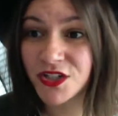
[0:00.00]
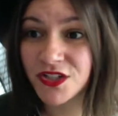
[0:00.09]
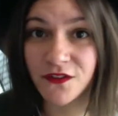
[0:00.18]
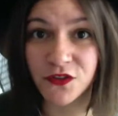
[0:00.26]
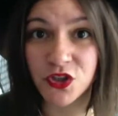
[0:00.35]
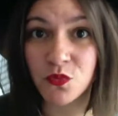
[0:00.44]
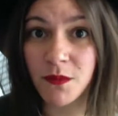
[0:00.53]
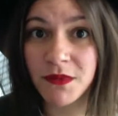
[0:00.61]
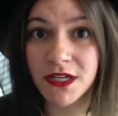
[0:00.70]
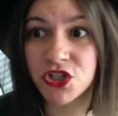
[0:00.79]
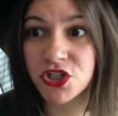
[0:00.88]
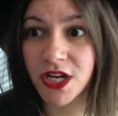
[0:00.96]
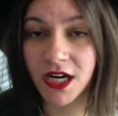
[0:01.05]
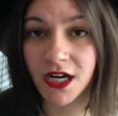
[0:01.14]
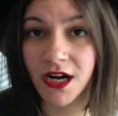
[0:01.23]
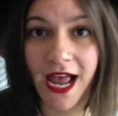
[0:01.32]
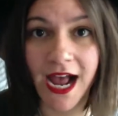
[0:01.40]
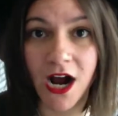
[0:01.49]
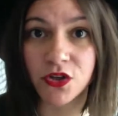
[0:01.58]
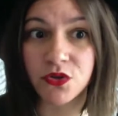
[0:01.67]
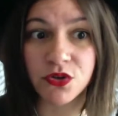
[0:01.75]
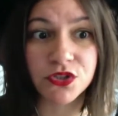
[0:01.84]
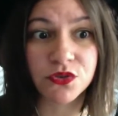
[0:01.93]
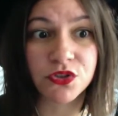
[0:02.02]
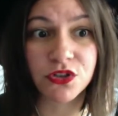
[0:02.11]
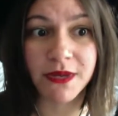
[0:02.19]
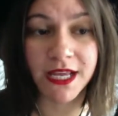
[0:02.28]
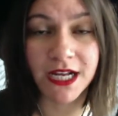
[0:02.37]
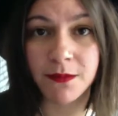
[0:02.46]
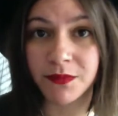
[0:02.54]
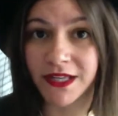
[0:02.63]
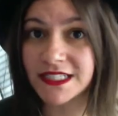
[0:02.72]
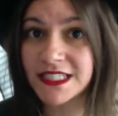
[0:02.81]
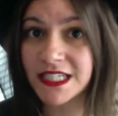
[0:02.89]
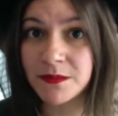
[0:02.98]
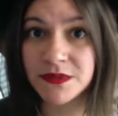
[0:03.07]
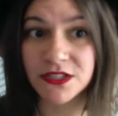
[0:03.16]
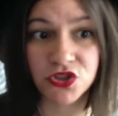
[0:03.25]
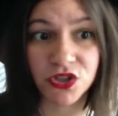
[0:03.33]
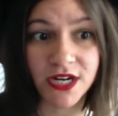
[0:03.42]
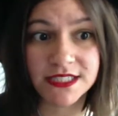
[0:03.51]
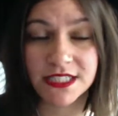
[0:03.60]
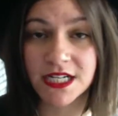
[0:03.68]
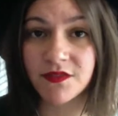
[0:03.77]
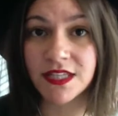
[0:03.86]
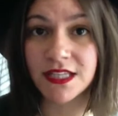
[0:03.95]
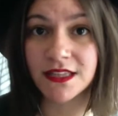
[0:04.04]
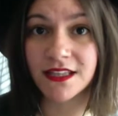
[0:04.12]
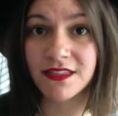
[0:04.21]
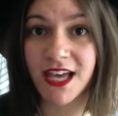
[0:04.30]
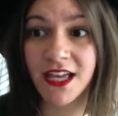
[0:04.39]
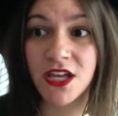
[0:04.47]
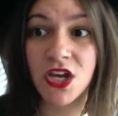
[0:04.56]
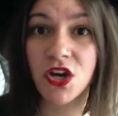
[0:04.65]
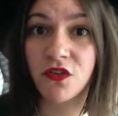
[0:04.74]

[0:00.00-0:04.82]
If you want me to share how you can do your makeup, like tips and tricks and everything like that,